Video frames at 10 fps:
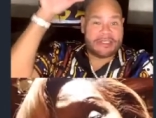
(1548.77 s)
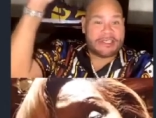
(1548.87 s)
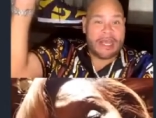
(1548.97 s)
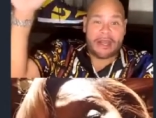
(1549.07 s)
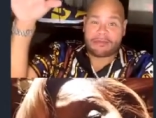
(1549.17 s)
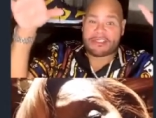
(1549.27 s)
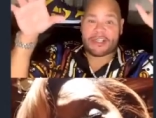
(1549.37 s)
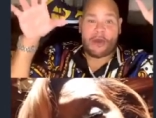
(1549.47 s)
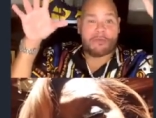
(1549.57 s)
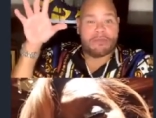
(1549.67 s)
set up
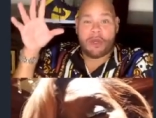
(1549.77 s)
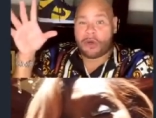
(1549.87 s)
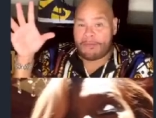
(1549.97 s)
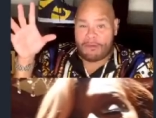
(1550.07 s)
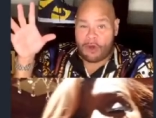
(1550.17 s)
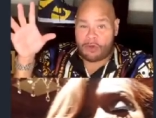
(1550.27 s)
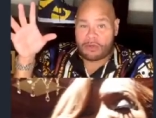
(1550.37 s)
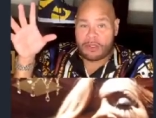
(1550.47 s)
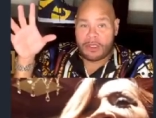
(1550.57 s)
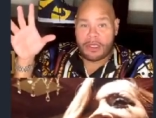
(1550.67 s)
so beautiful.
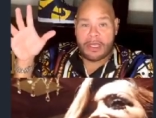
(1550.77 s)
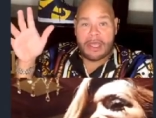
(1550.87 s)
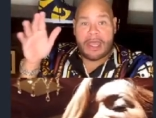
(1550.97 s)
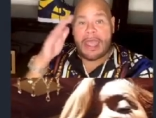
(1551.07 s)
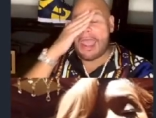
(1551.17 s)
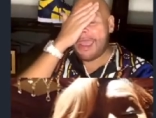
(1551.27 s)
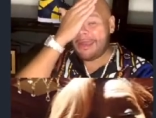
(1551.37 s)
And